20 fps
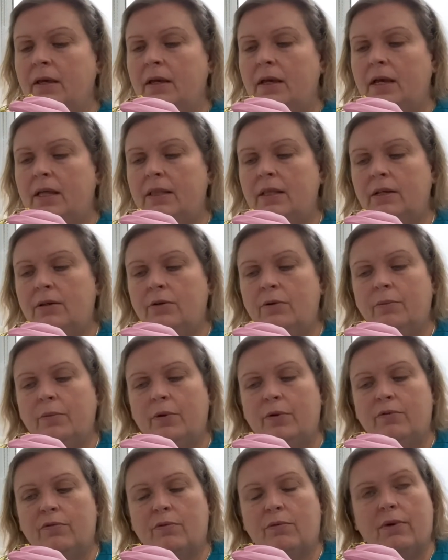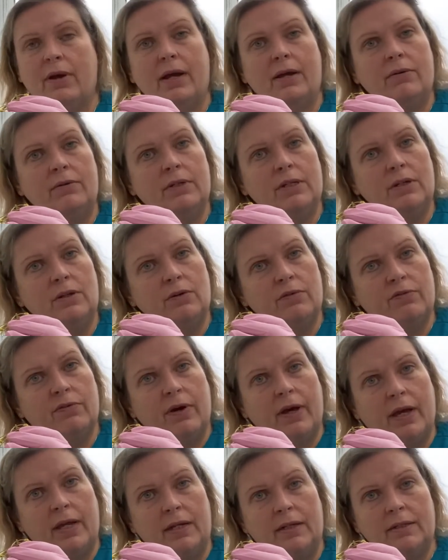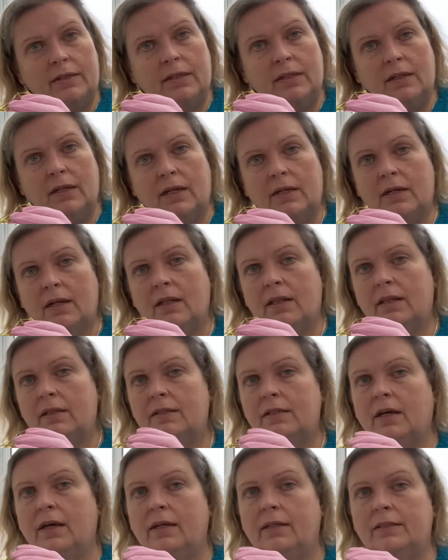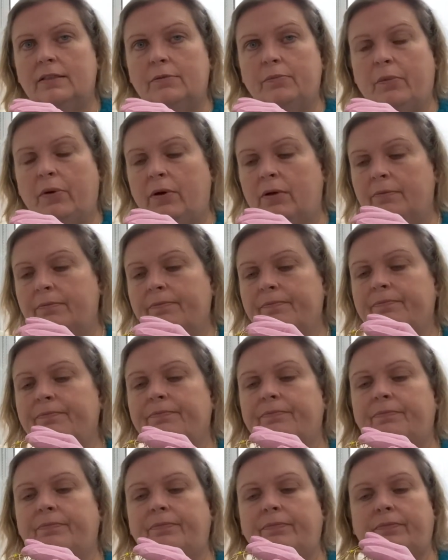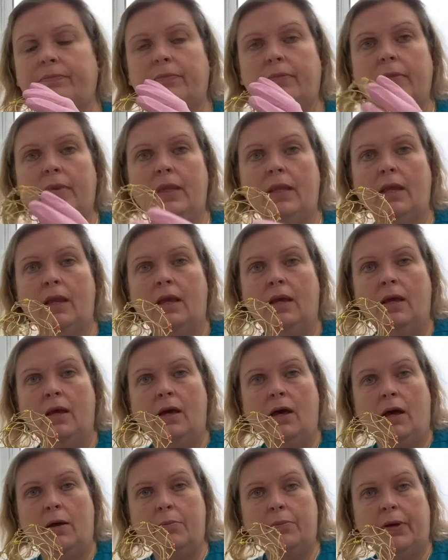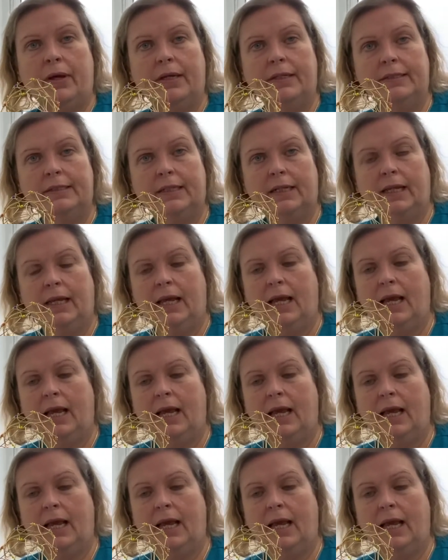and then you'll move around and you'll find another tight spot. I personally